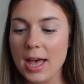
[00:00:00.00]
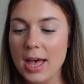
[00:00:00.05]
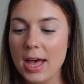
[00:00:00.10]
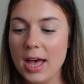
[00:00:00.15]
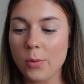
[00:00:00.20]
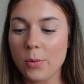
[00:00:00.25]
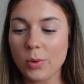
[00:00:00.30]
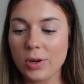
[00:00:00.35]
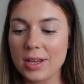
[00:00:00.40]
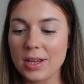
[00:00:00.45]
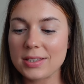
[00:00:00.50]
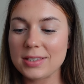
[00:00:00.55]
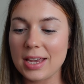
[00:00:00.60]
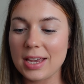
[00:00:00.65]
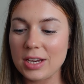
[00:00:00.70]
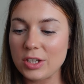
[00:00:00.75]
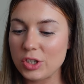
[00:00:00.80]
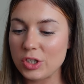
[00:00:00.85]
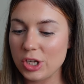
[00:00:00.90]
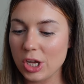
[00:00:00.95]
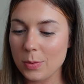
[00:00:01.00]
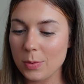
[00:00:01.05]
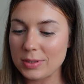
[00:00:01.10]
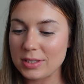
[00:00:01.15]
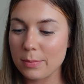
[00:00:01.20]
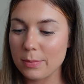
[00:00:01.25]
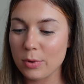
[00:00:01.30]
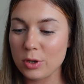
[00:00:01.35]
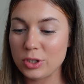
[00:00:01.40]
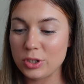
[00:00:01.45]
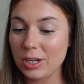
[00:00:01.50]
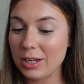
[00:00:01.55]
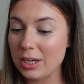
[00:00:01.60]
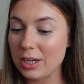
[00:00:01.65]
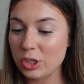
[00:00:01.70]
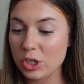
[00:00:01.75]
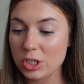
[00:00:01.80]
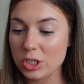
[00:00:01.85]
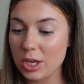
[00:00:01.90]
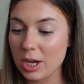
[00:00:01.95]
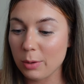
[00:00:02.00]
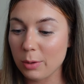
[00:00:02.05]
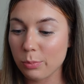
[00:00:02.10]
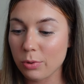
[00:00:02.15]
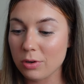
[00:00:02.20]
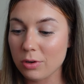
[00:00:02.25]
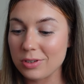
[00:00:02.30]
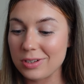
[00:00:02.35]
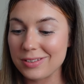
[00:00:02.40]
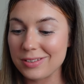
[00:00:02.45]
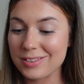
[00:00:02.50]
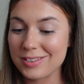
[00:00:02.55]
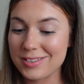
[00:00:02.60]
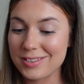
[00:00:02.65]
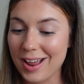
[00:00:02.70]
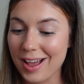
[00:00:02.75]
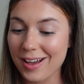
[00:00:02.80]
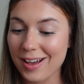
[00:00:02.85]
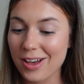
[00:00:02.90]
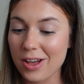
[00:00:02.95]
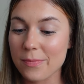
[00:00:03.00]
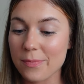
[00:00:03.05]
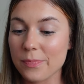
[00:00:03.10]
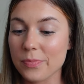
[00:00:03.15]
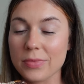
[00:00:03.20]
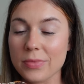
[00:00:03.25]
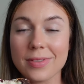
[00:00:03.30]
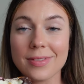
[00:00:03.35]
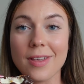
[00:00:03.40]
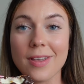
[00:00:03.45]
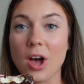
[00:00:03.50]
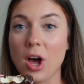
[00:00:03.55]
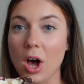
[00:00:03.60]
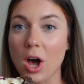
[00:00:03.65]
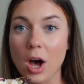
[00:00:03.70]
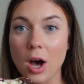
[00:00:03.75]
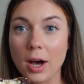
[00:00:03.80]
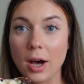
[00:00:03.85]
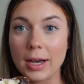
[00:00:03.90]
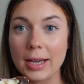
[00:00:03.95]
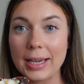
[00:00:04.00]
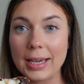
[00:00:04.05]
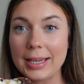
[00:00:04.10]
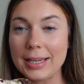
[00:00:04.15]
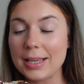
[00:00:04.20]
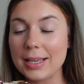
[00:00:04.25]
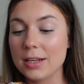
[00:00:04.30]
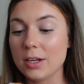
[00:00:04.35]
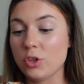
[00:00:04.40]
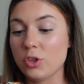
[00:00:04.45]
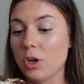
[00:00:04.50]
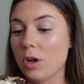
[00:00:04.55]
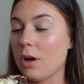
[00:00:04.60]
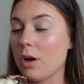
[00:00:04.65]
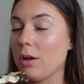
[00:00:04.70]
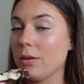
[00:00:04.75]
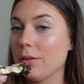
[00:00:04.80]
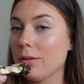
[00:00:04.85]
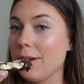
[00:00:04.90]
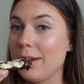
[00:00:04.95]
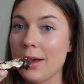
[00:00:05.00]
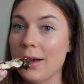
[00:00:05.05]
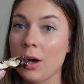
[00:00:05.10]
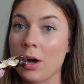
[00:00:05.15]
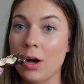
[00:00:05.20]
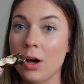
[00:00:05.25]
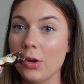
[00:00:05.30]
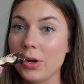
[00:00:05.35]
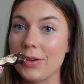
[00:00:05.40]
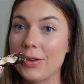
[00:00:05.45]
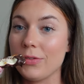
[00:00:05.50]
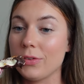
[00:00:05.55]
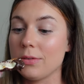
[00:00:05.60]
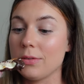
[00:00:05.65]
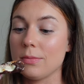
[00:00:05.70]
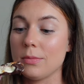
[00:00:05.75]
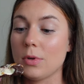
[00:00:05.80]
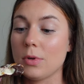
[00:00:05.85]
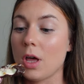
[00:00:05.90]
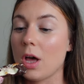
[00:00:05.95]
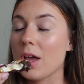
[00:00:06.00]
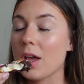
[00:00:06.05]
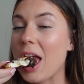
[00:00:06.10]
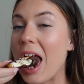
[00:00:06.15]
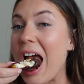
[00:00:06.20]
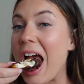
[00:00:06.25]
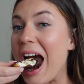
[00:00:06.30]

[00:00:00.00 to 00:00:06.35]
And when I say to you, it's the most delicious high protein snack, I can't even lie.